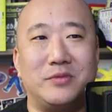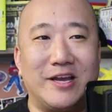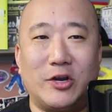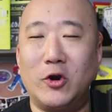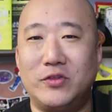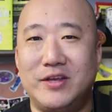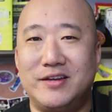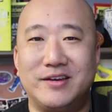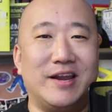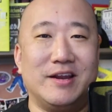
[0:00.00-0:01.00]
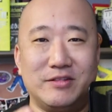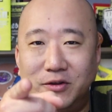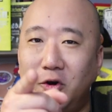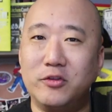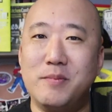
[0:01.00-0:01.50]
and girthy,
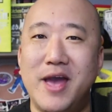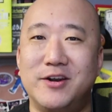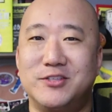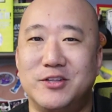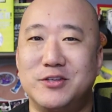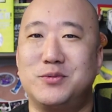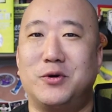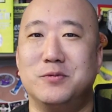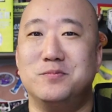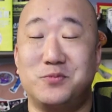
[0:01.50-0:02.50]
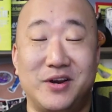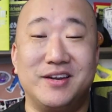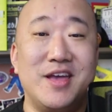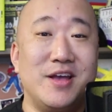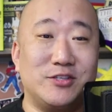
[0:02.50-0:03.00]
and girth matters in this world,
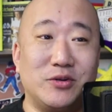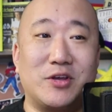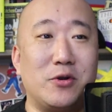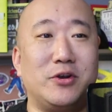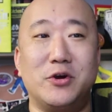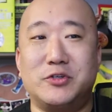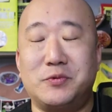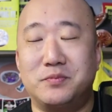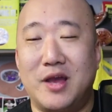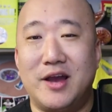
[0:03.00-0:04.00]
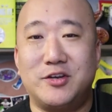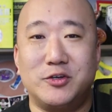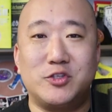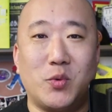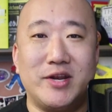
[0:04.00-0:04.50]
right? So Dakota Dozier
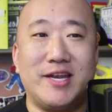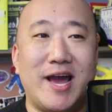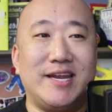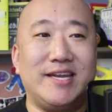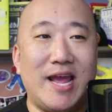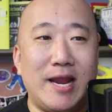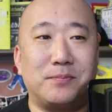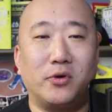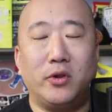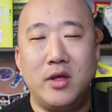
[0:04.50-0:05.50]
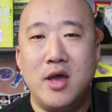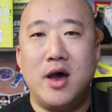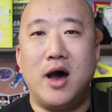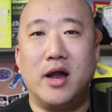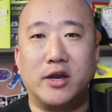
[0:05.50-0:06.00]
turns 29 in April,
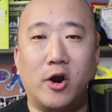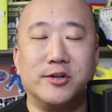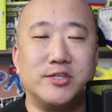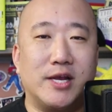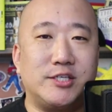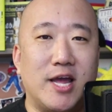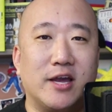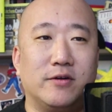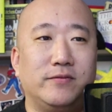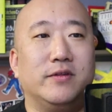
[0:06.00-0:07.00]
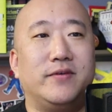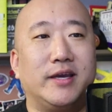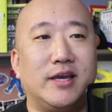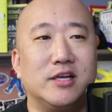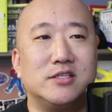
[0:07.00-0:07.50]
guard slash tackle for the
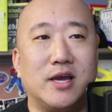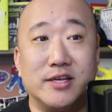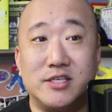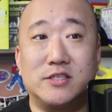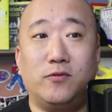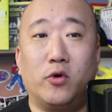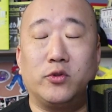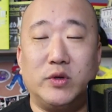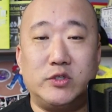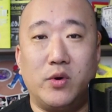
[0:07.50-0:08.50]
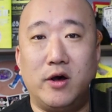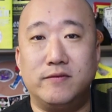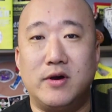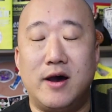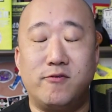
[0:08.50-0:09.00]
Vikings, 6'4",
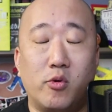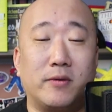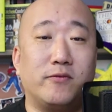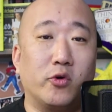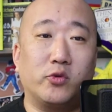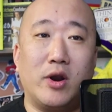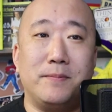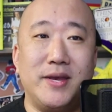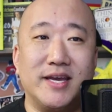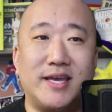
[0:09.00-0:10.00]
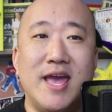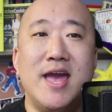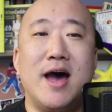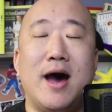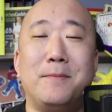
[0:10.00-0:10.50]
312, former fourth-round pick
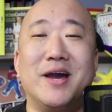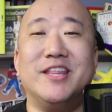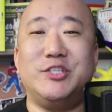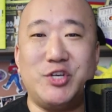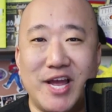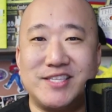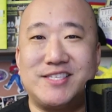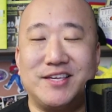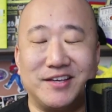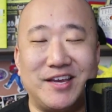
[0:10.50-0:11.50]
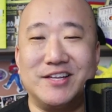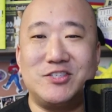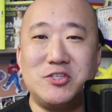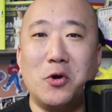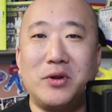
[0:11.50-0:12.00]
by the Jets, again,
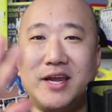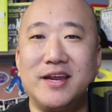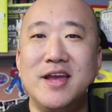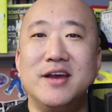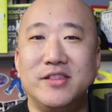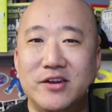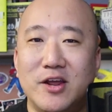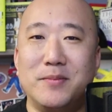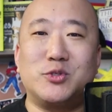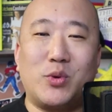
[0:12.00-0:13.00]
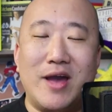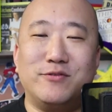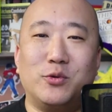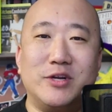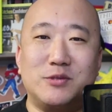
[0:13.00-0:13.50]
stoking the dumbest
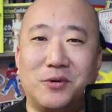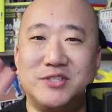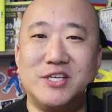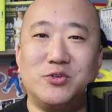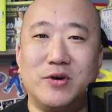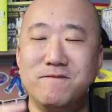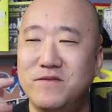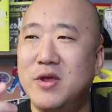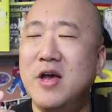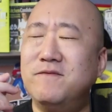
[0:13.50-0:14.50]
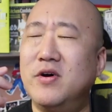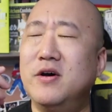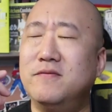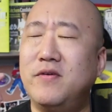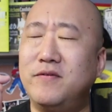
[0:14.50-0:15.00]
rivalry in sports history,
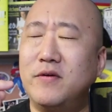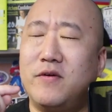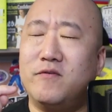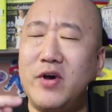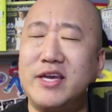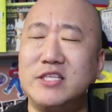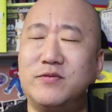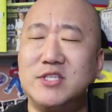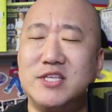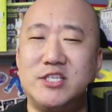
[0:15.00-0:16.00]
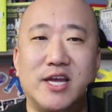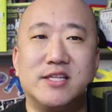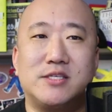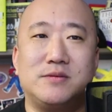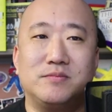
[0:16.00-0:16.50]
Vikings versus the
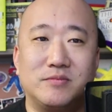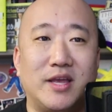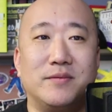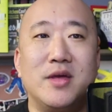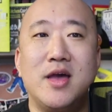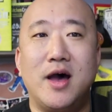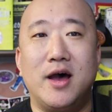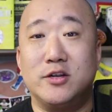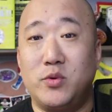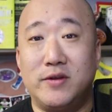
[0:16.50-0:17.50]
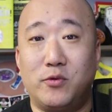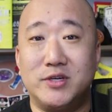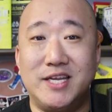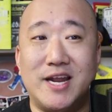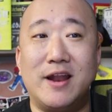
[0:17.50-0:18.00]
Jets. Yeah,
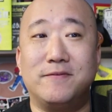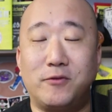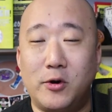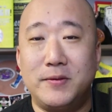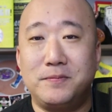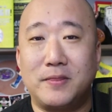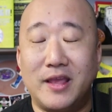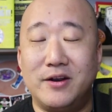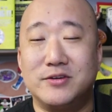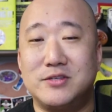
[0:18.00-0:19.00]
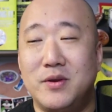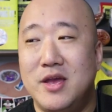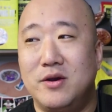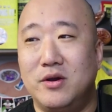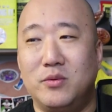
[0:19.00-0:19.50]
2014 out of Furman. And also,
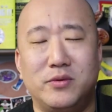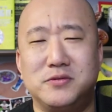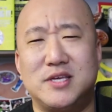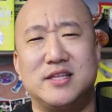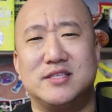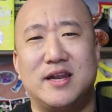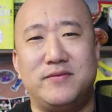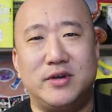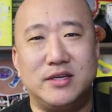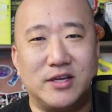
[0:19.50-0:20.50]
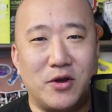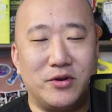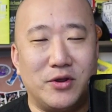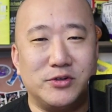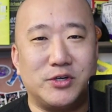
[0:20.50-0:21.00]
we said this on every
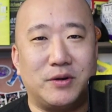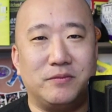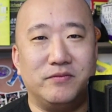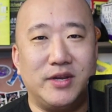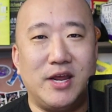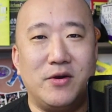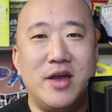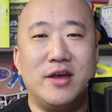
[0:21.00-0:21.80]
Dakota Dozier video,